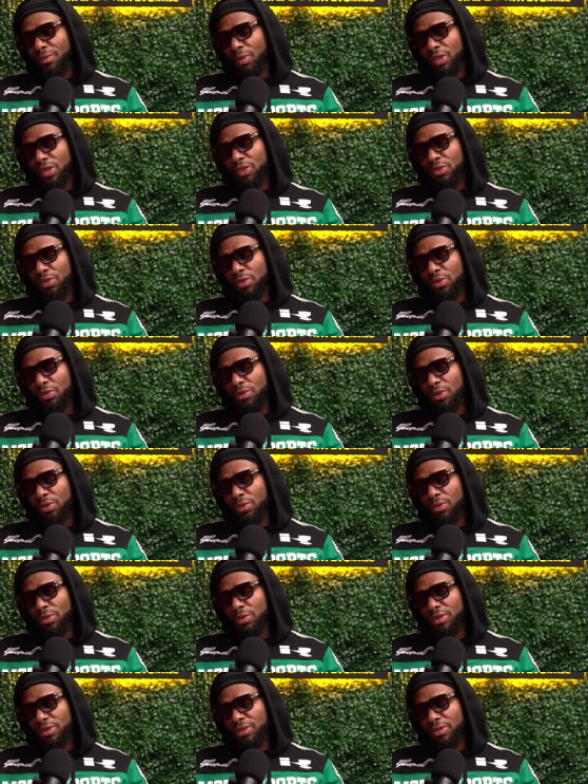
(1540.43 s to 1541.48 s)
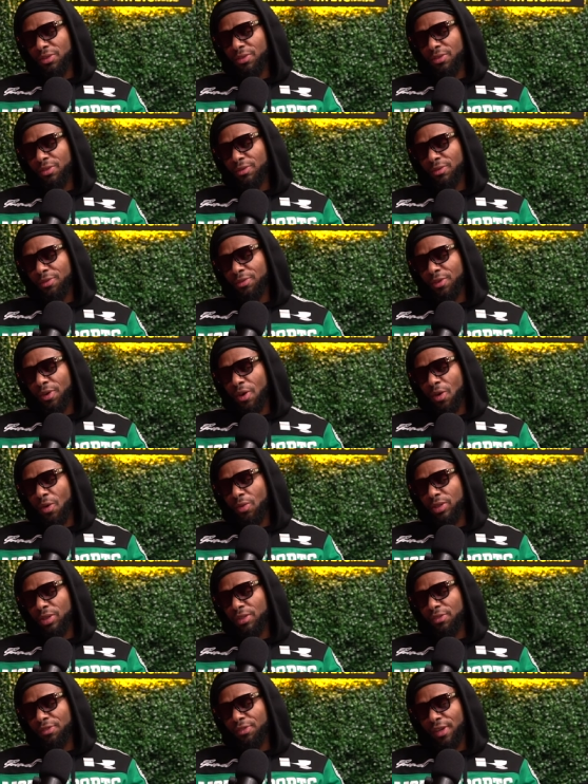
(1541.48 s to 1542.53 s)
would you do news for
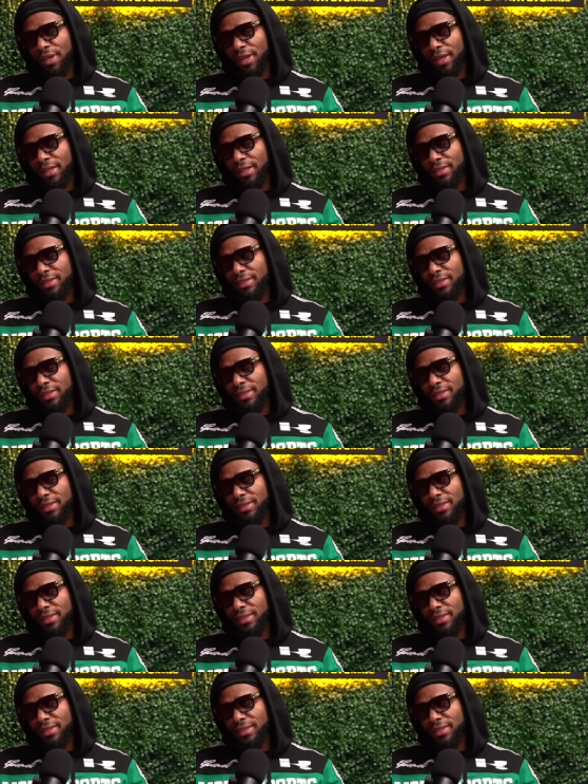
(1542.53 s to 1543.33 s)
OnlyFans